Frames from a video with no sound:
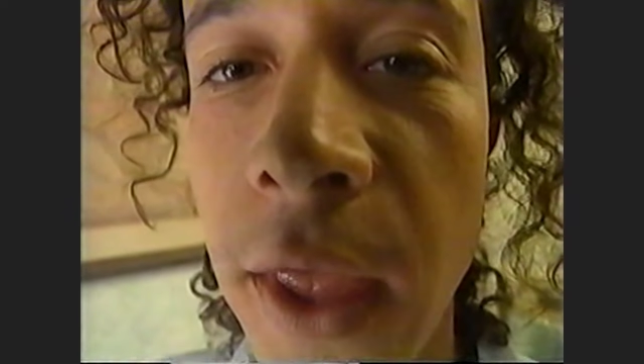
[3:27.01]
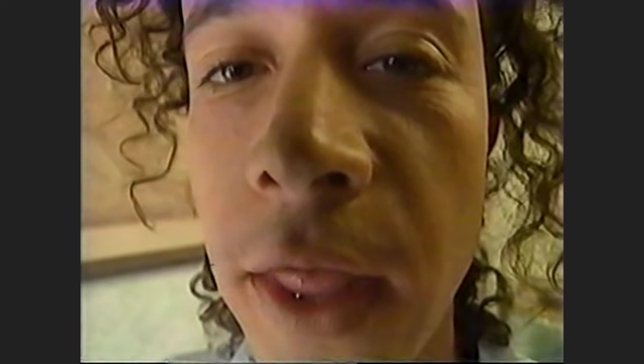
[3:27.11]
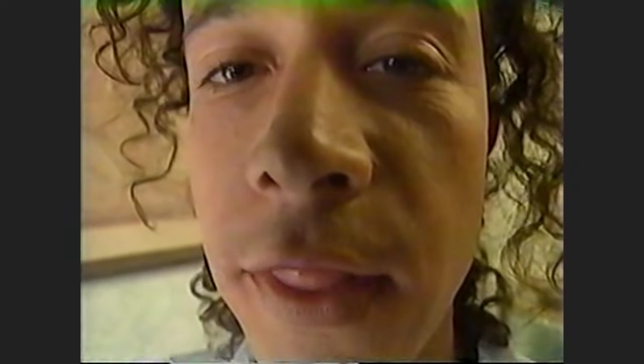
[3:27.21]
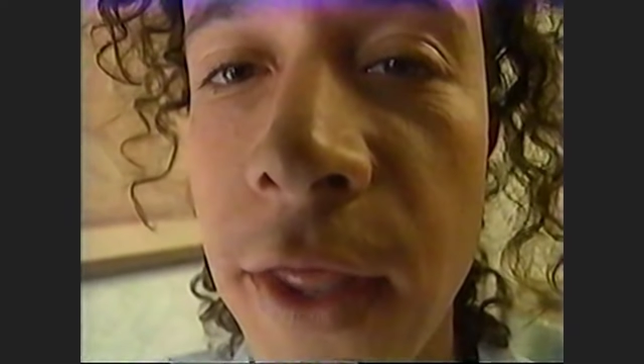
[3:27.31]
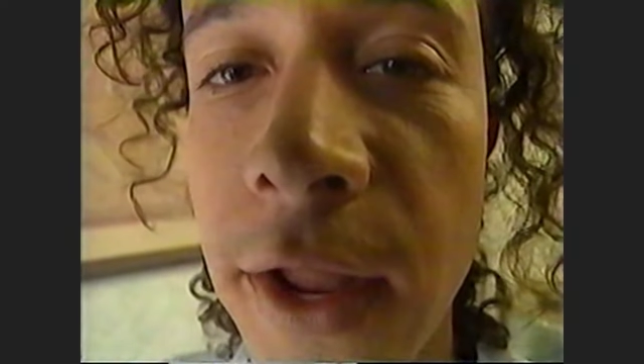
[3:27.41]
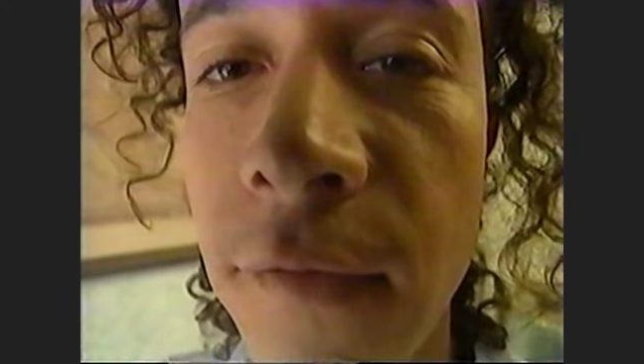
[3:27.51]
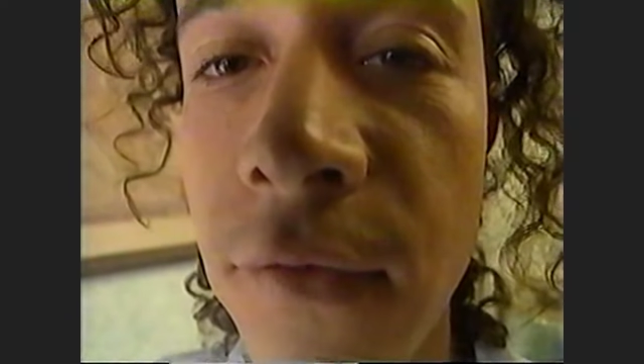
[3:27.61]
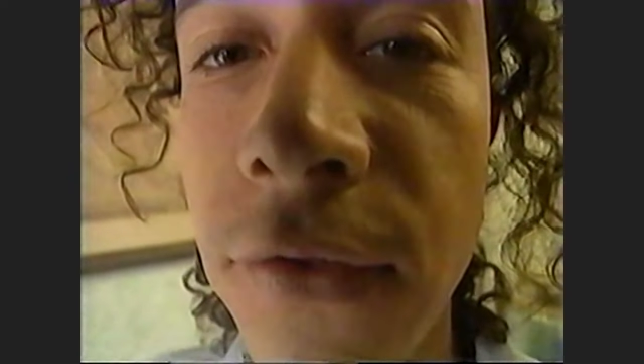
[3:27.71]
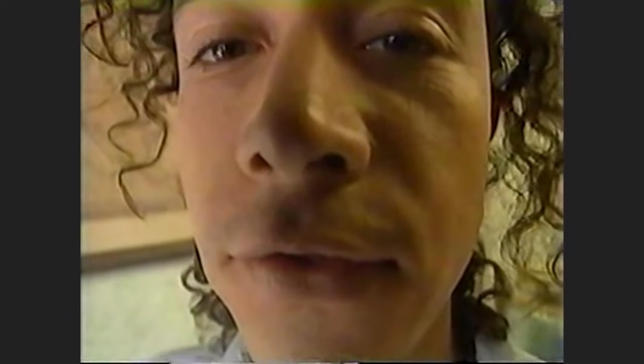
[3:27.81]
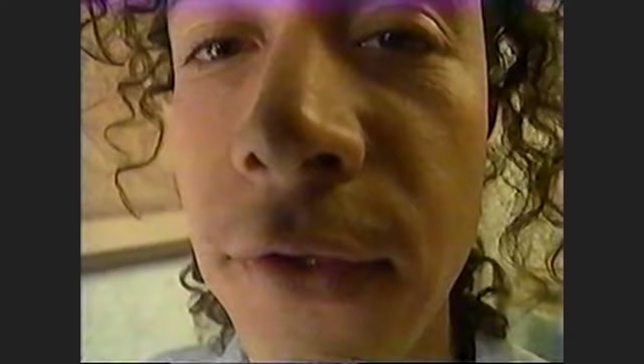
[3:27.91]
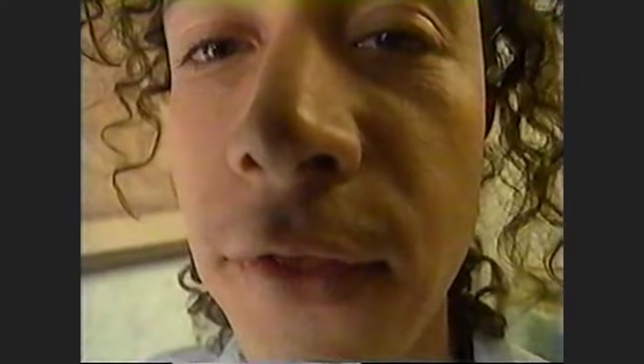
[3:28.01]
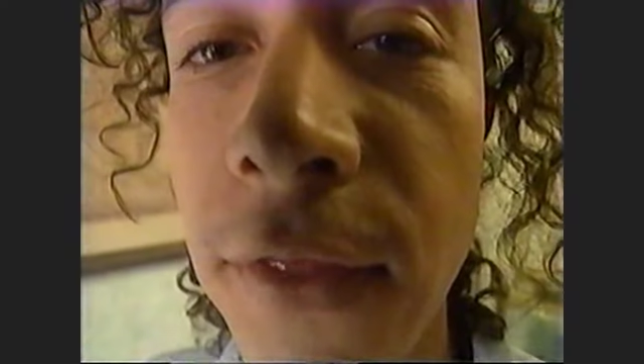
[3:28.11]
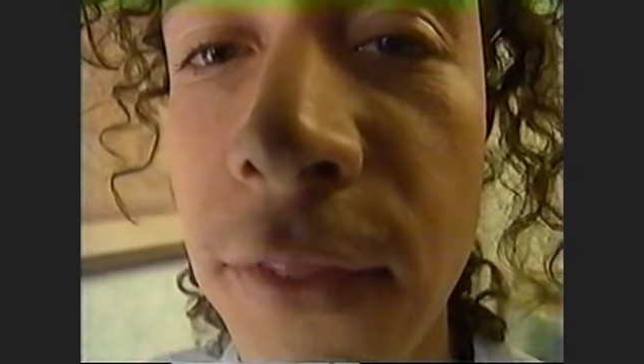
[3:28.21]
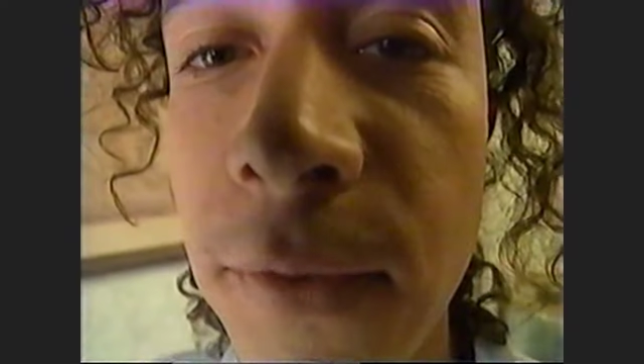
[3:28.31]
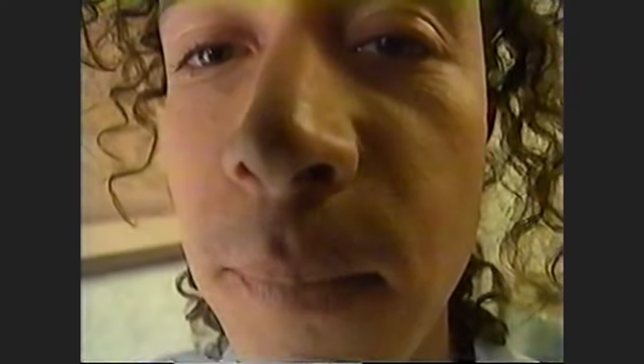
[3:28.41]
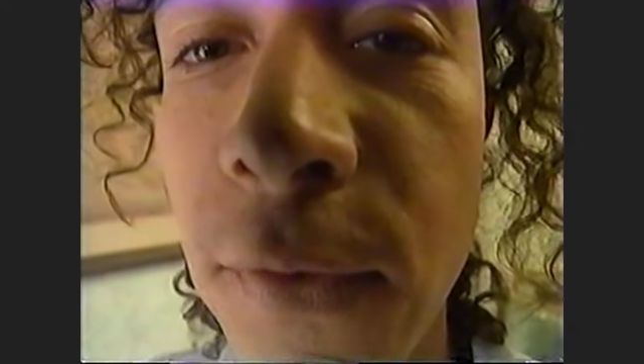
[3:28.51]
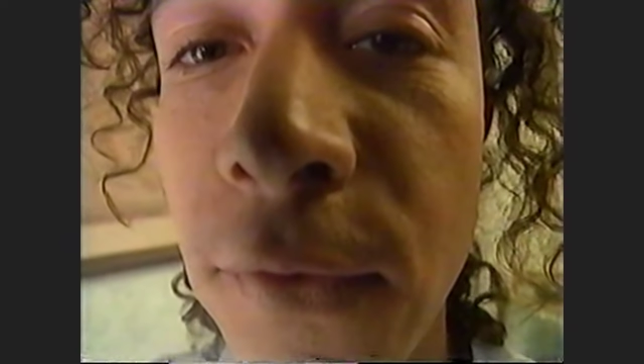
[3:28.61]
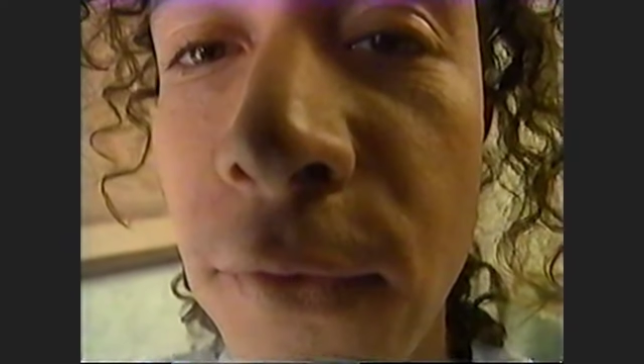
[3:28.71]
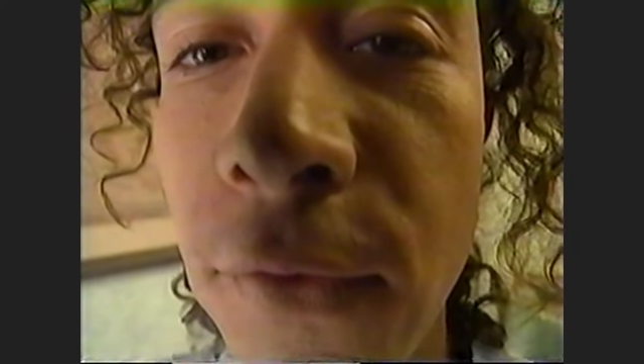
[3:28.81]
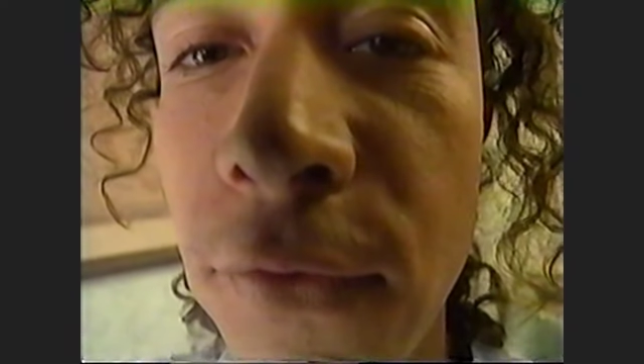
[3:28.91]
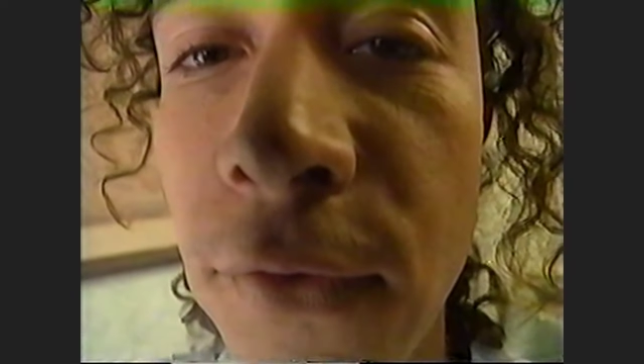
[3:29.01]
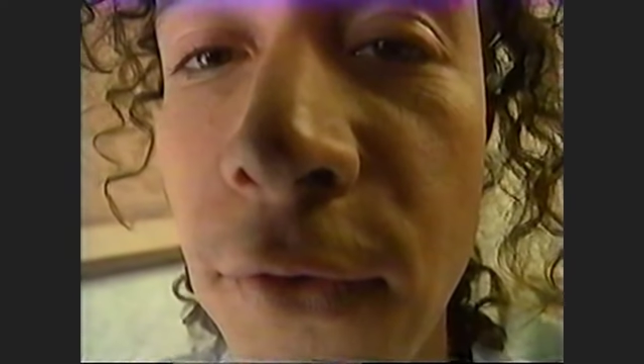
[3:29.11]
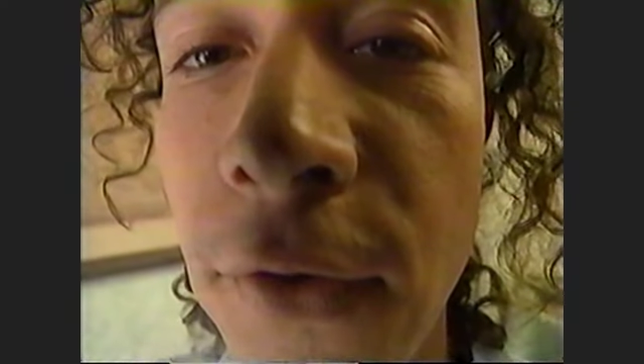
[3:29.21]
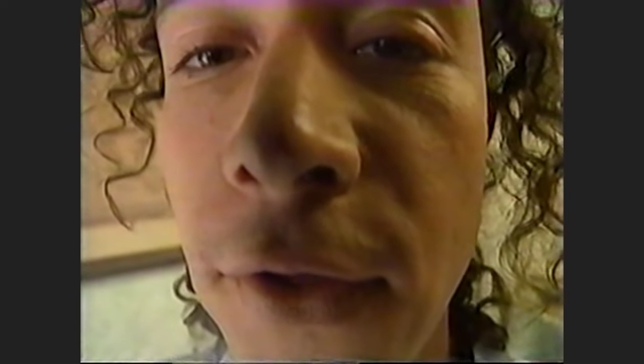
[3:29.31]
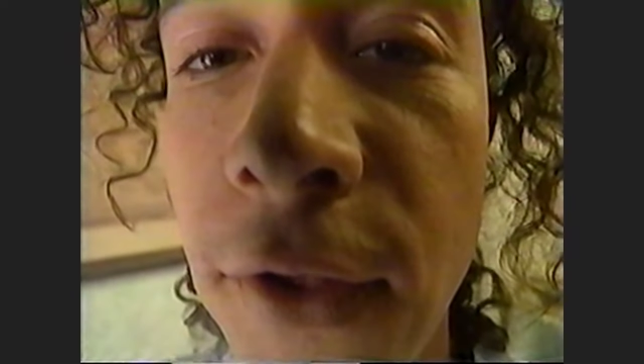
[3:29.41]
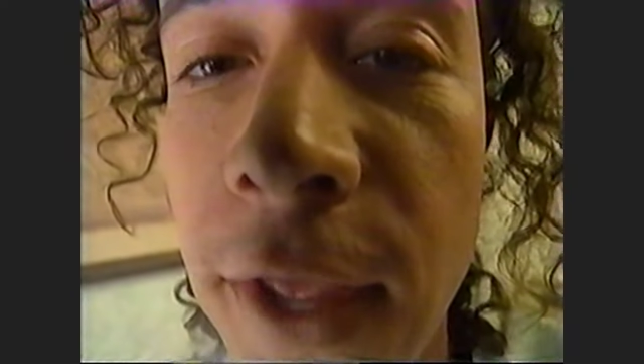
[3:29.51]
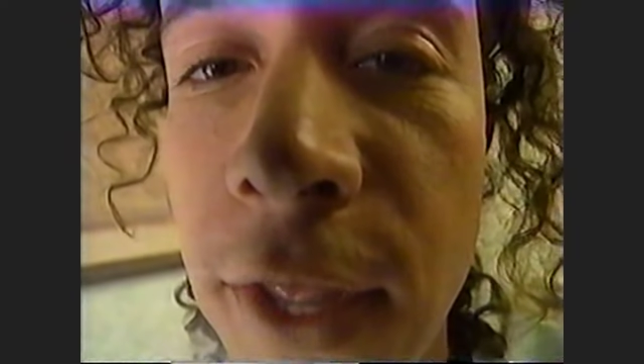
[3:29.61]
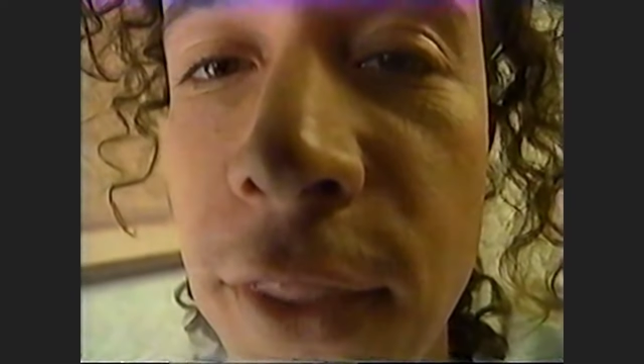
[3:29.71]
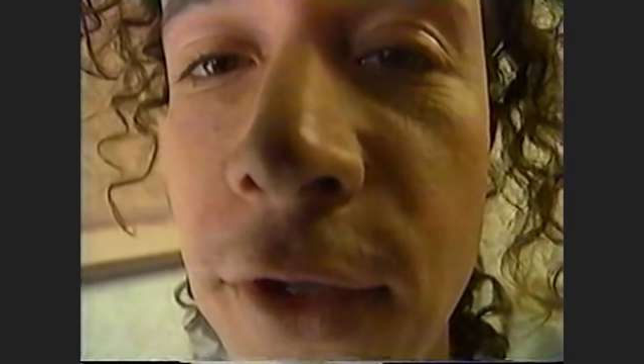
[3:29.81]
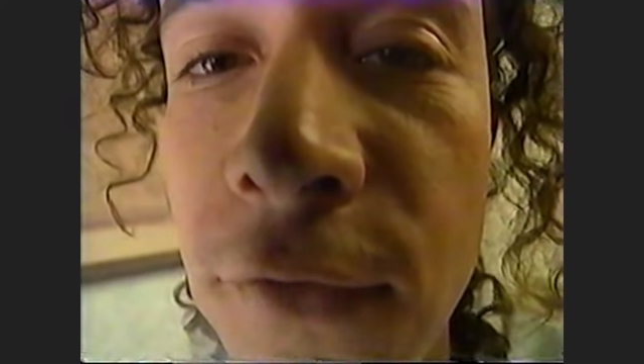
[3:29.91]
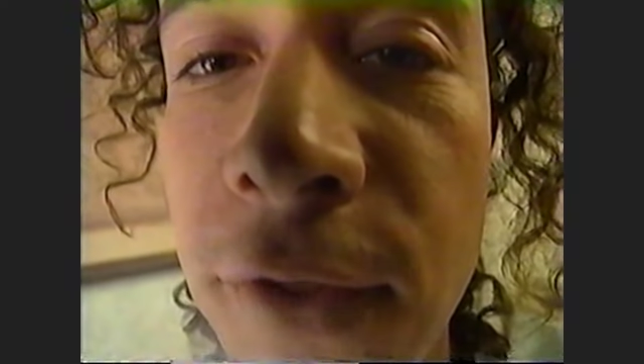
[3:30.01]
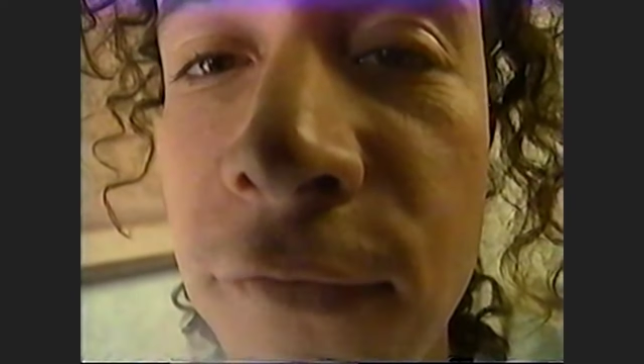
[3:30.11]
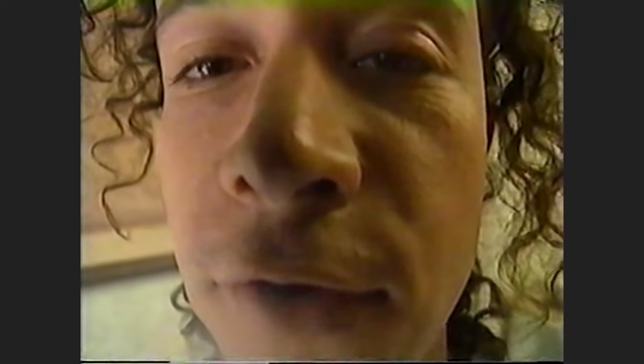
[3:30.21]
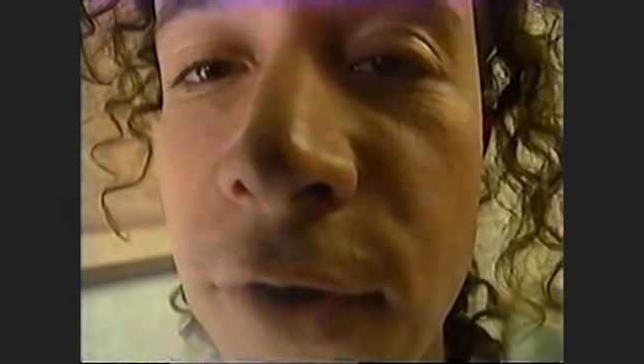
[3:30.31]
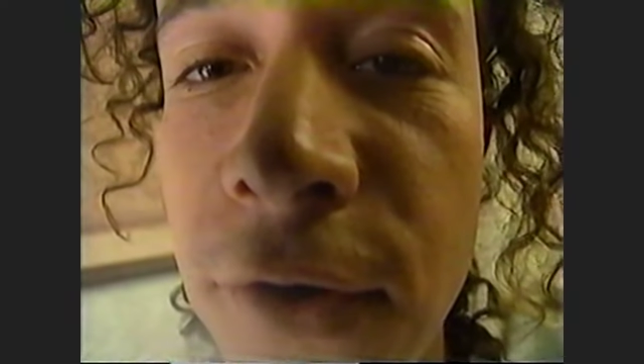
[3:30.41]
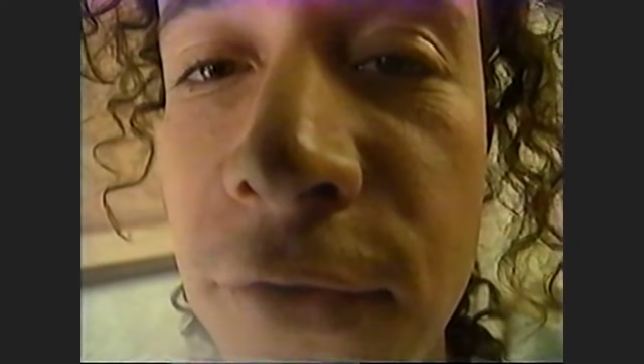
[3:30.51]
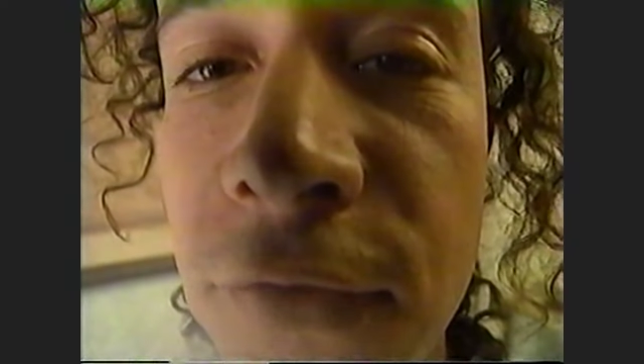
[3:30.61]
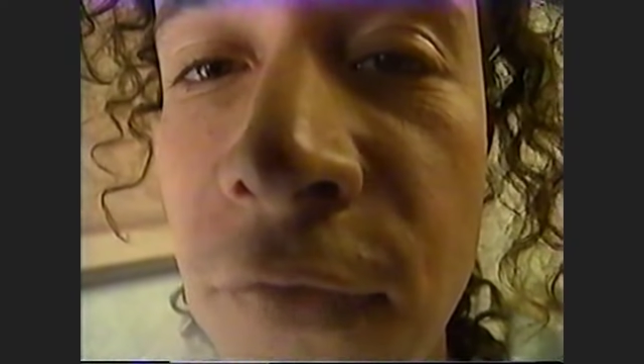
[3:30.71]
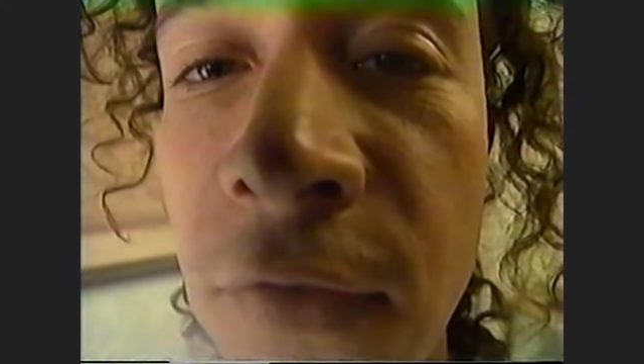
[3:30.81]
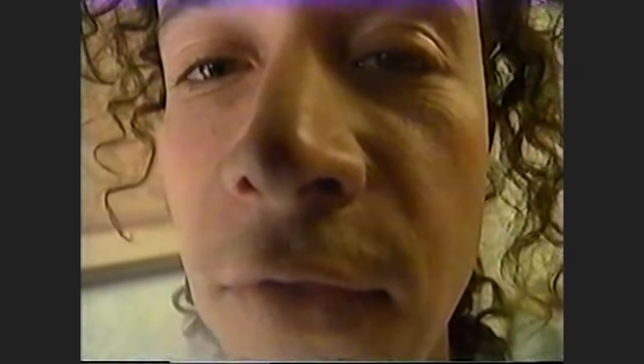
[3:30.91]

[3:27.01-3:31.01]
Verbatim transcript: And then I will see that the pearls are all in the rivers,